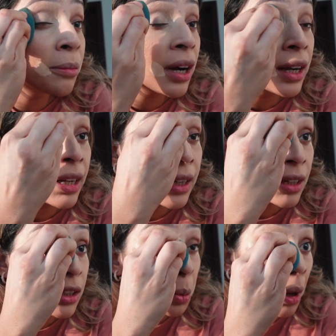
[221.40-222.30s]
my lid
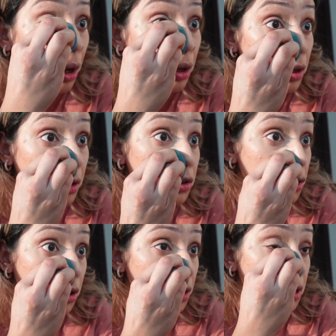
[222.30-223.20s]
as well, is
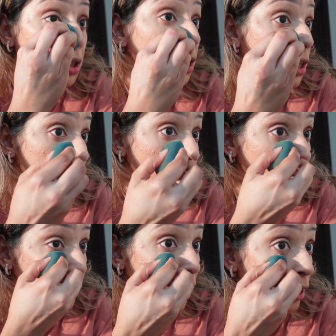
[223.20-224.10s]
just cleans
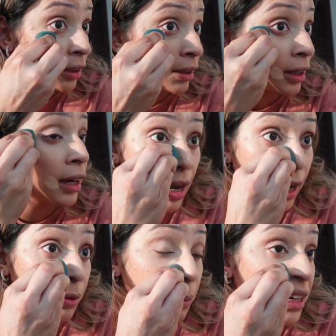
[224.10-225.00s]
up the area
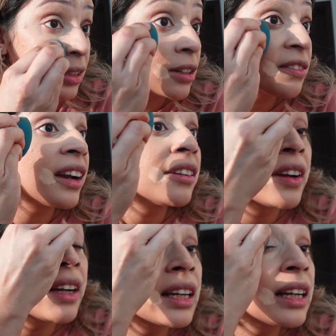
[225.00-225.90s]
and makes it
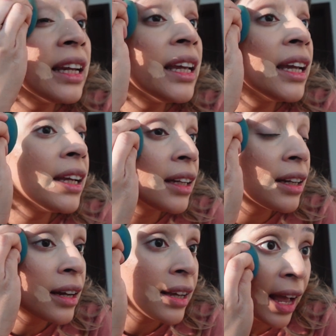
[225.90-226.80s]
very clean
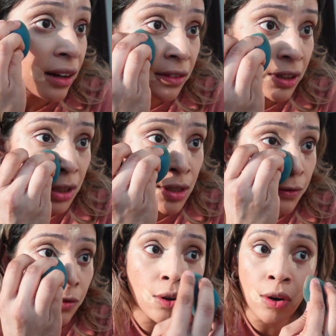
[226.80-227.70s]
canvas
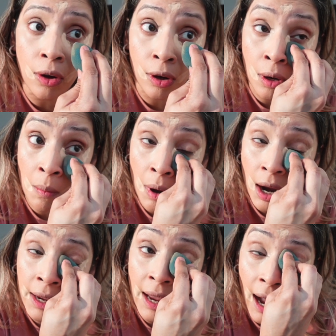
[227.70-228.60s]
for
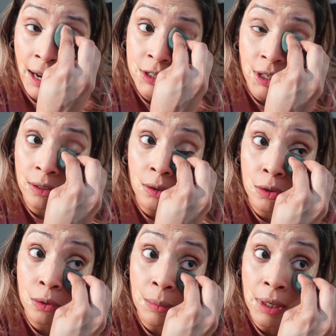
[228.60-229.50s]
my eyeshadow
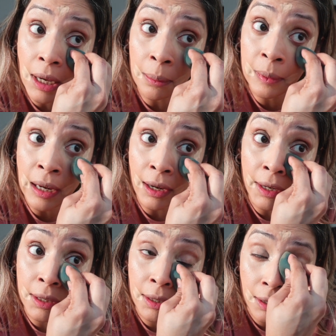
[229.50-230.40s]
to be
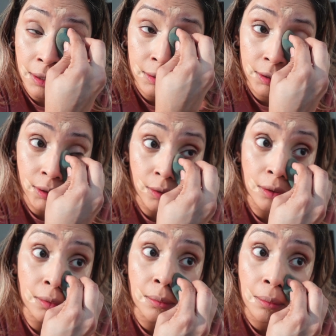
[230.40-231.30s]
applied.
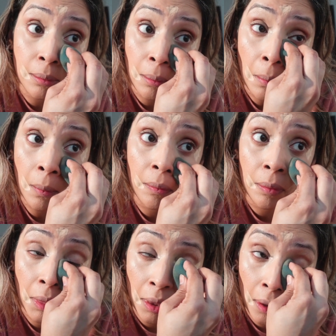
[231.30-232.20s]
So
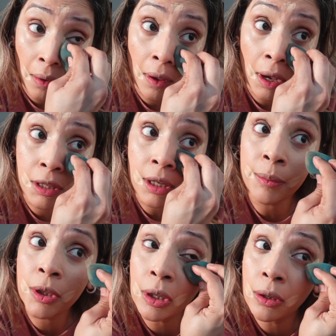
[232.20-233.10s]
it's
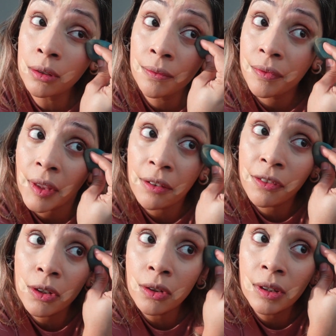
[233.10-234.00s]
up to you.
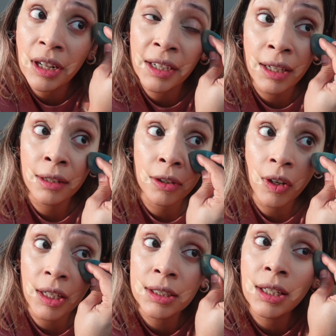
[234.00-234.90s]
If you don't like it, you
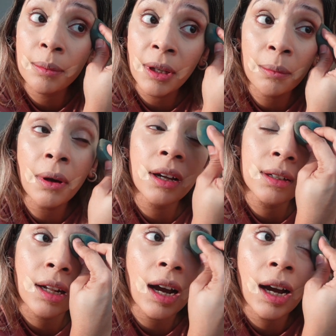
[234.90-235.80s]
can skip that part.
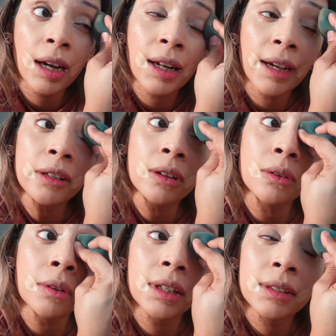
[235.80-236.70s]
I like to
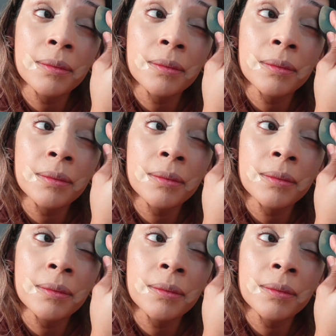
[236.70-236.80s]
do it.